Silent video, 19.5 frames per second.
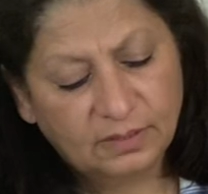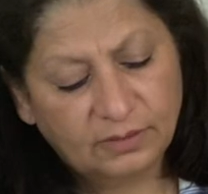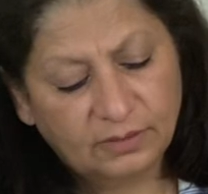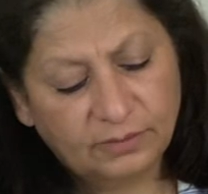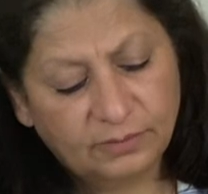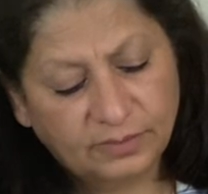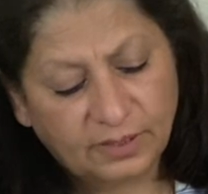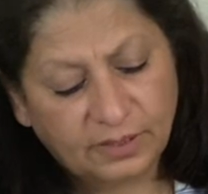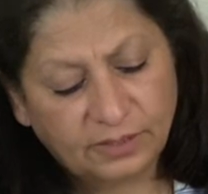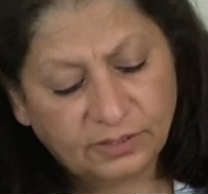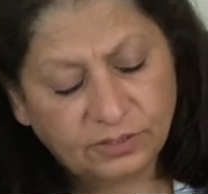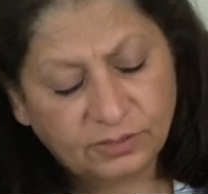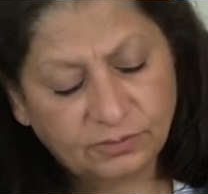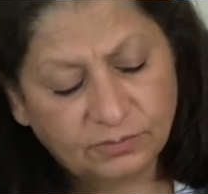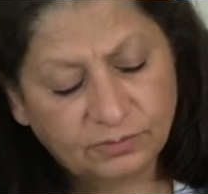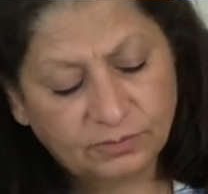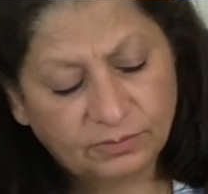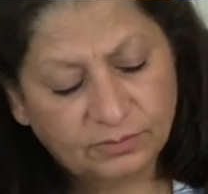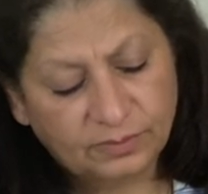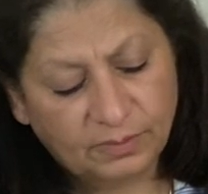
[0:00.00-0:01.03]
on the
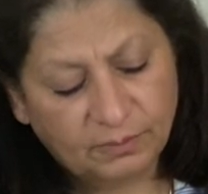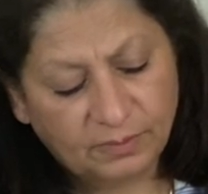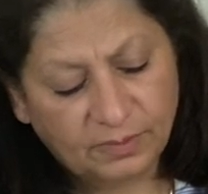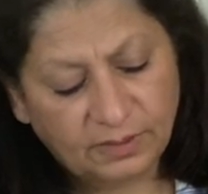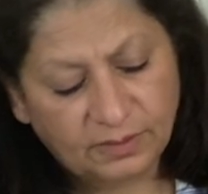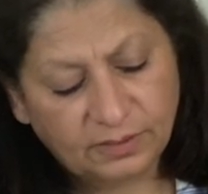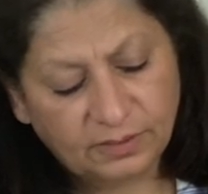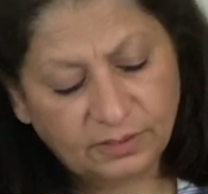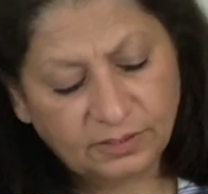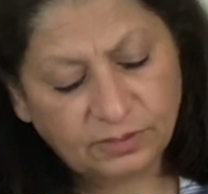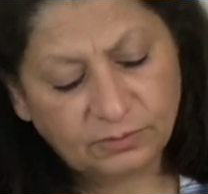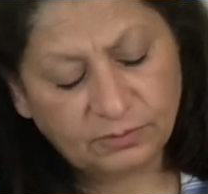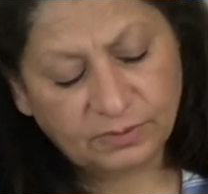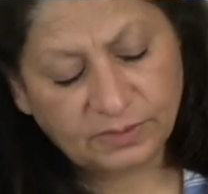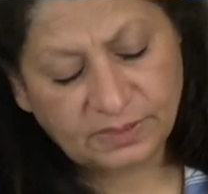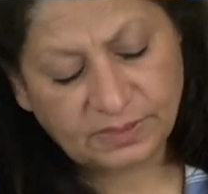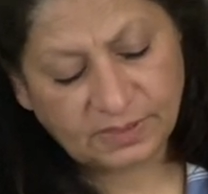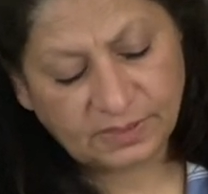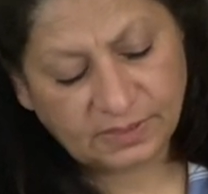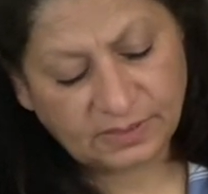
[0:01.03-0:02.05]
issue the main issue
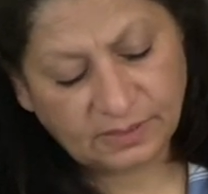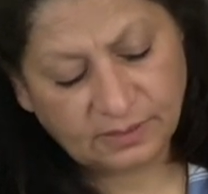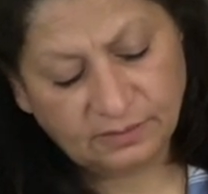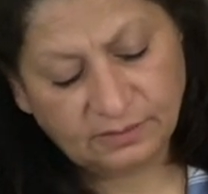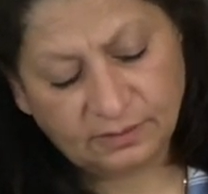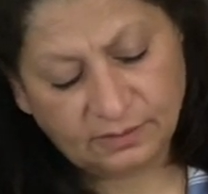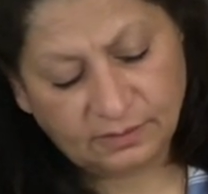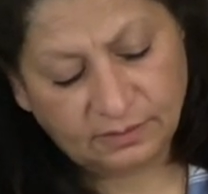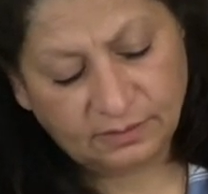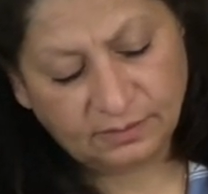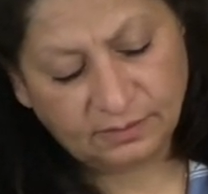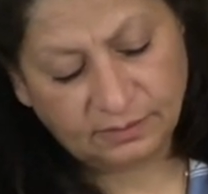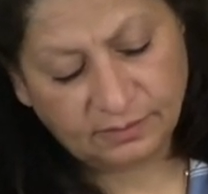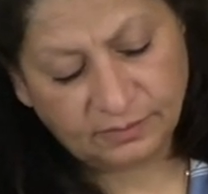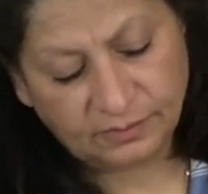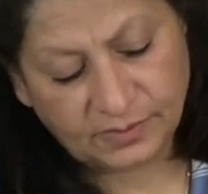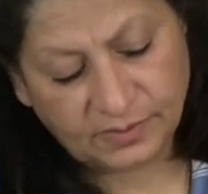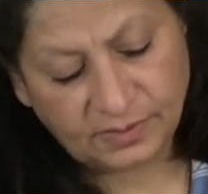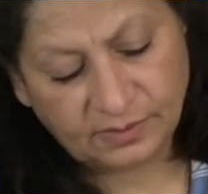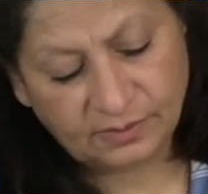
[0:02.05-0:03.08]
is the center here
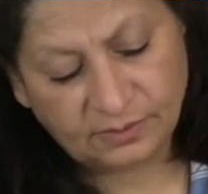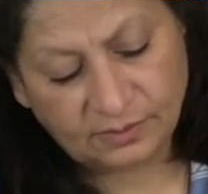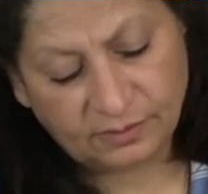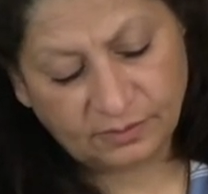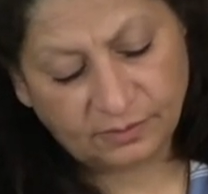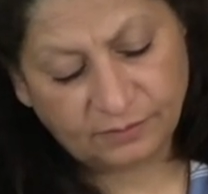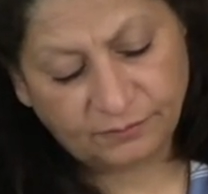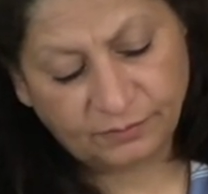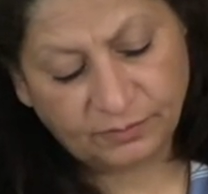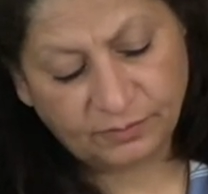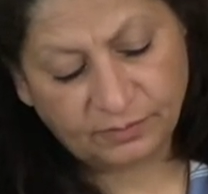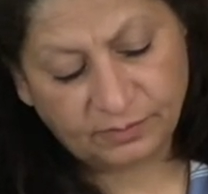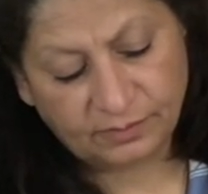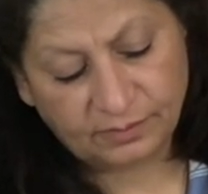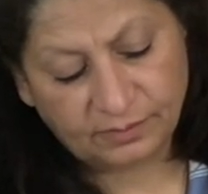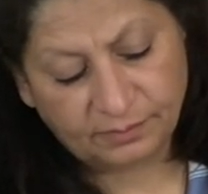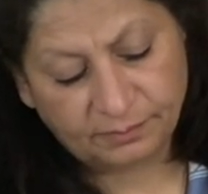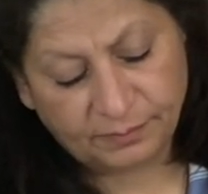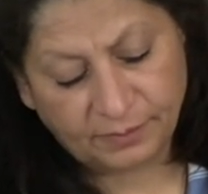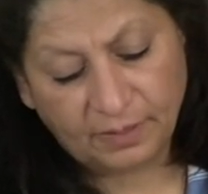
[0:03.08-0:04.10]
the center of your
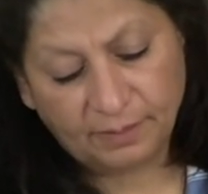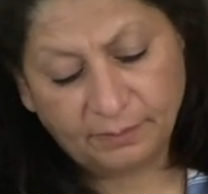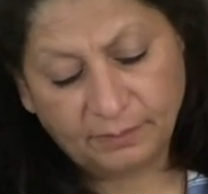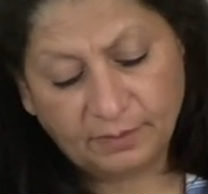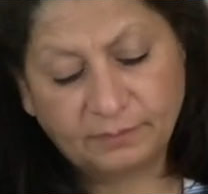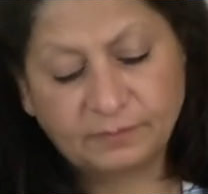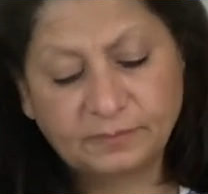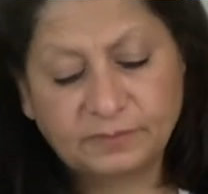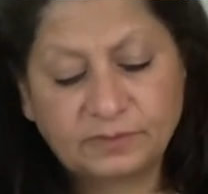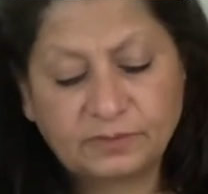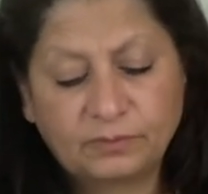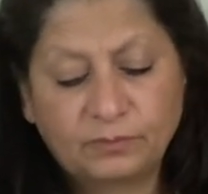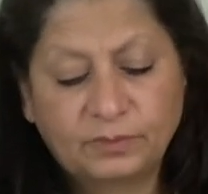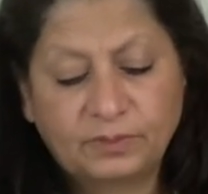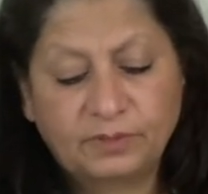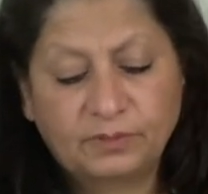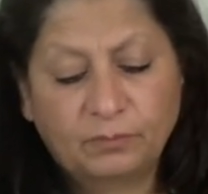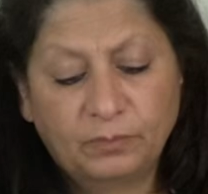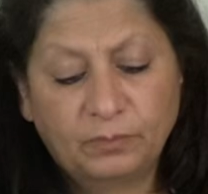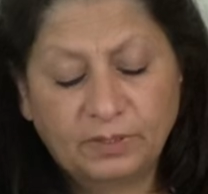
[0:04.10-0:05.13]
problems
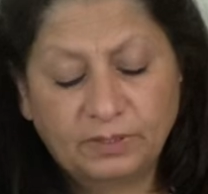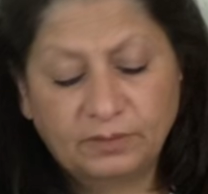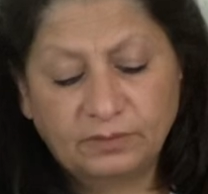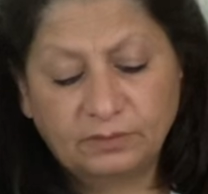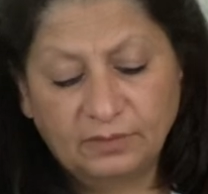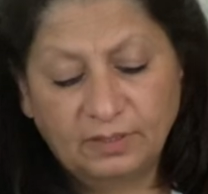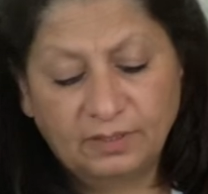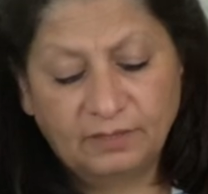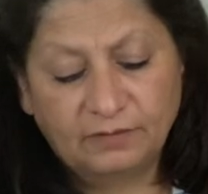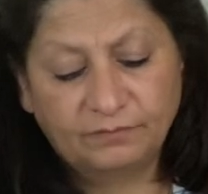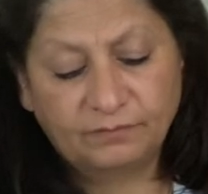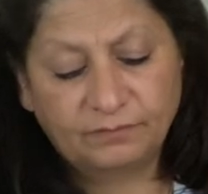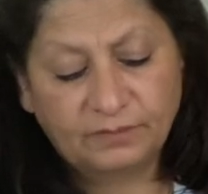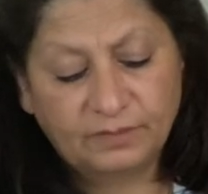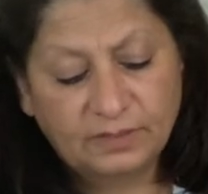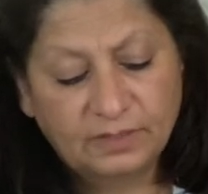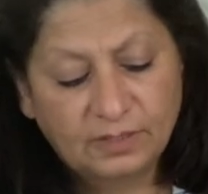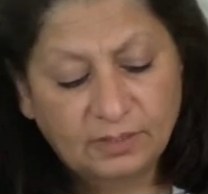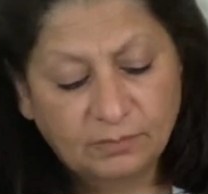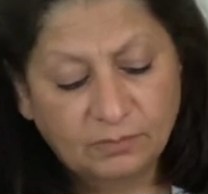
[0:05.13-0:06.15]
with the one you love
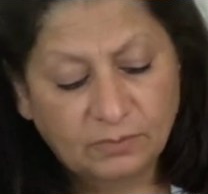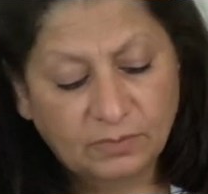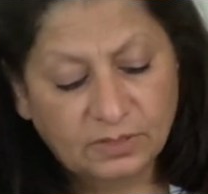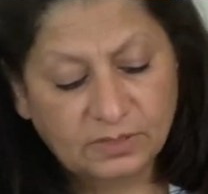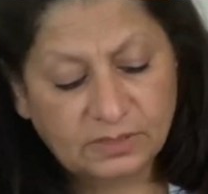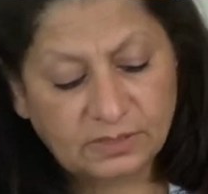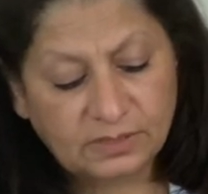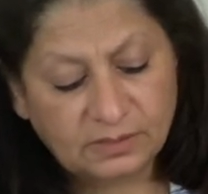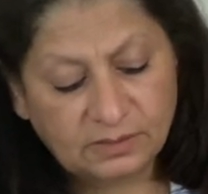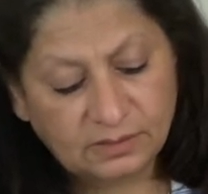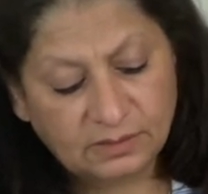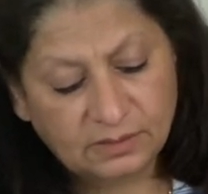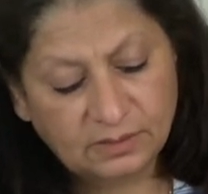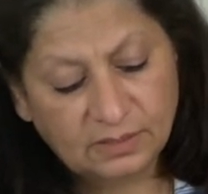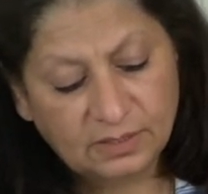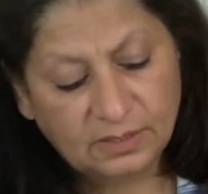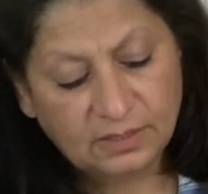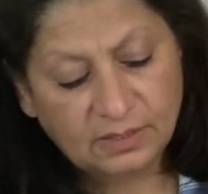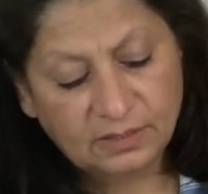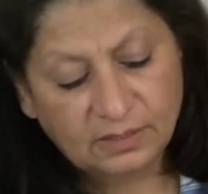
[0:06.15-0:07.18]
mostly
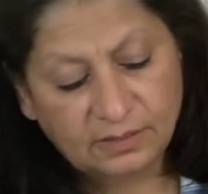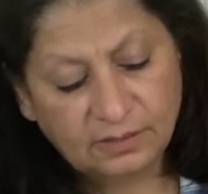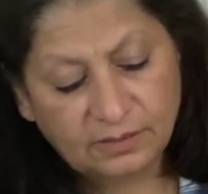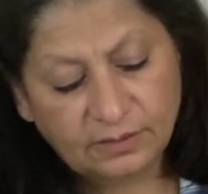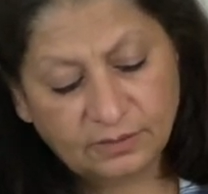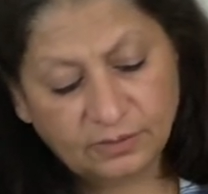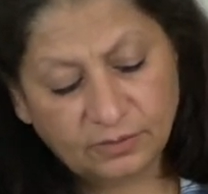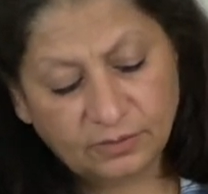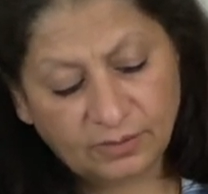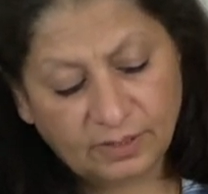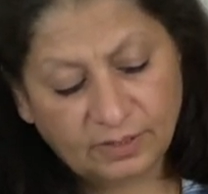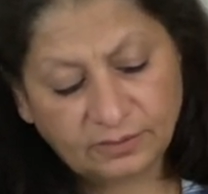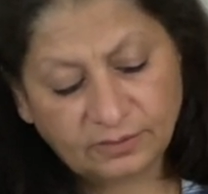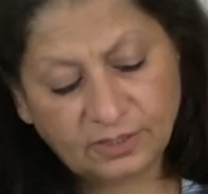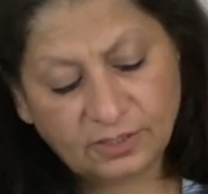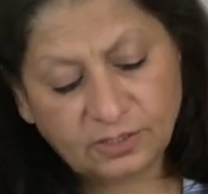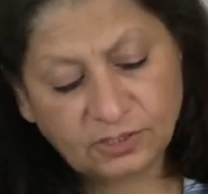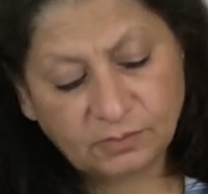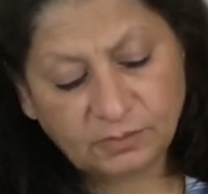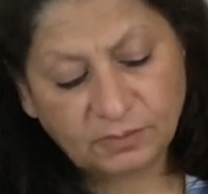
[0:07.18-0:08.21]
your
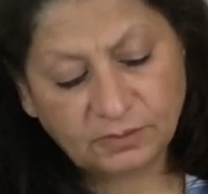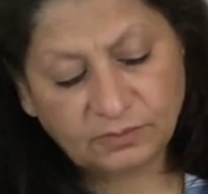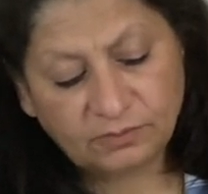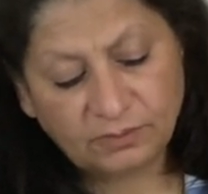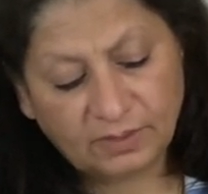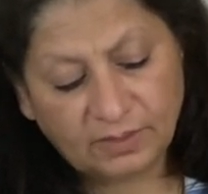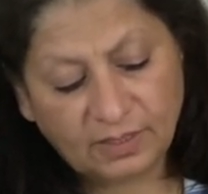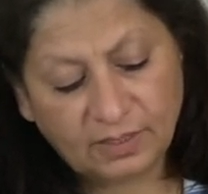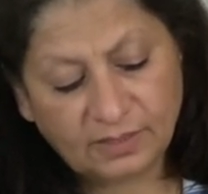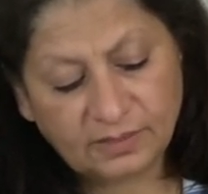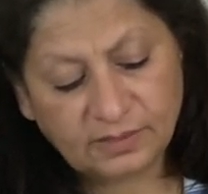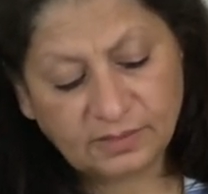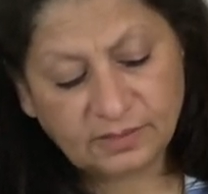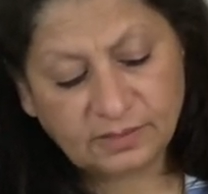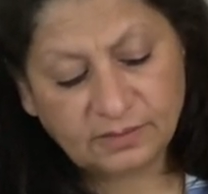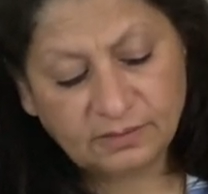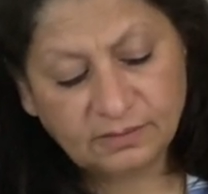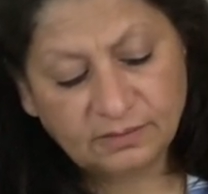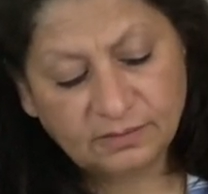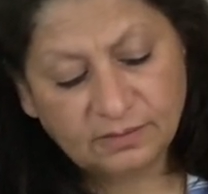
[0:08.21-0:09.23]
attachment to an
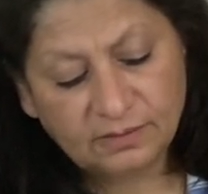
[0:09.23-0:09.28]
ex